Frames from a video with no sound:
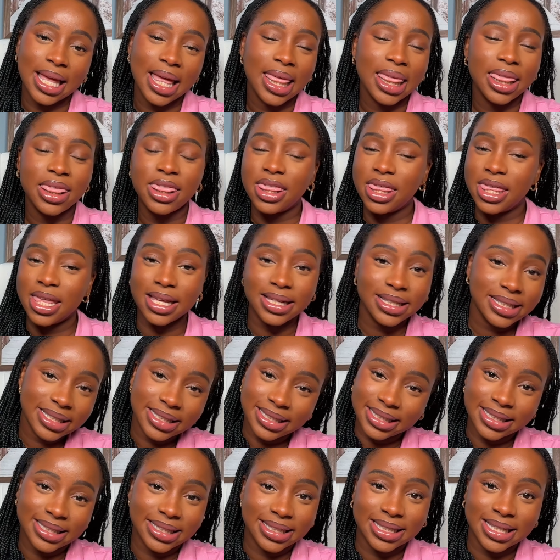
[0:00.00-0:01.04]

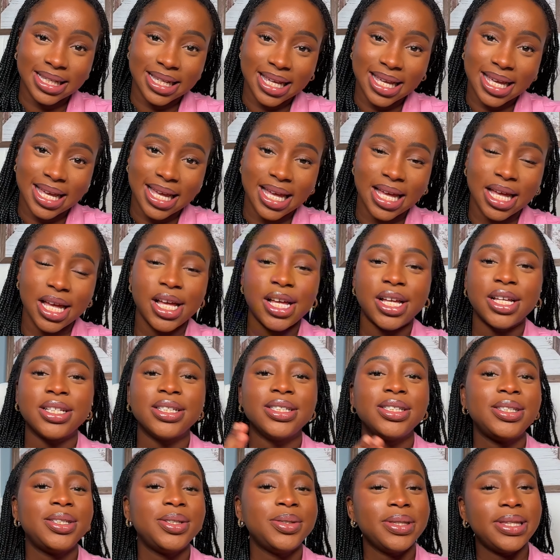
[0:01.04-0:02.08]

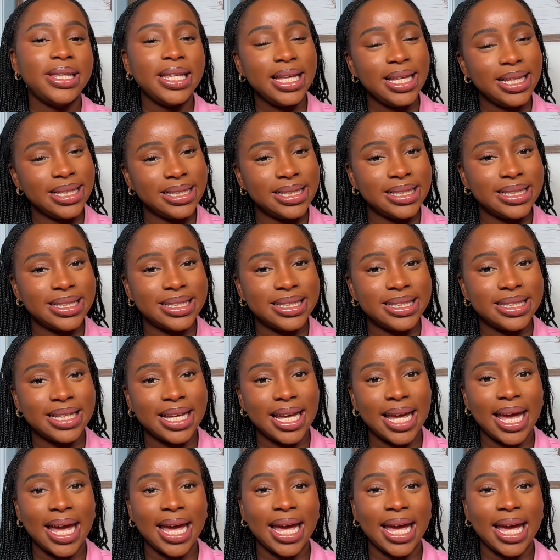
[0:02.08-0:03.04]
to this.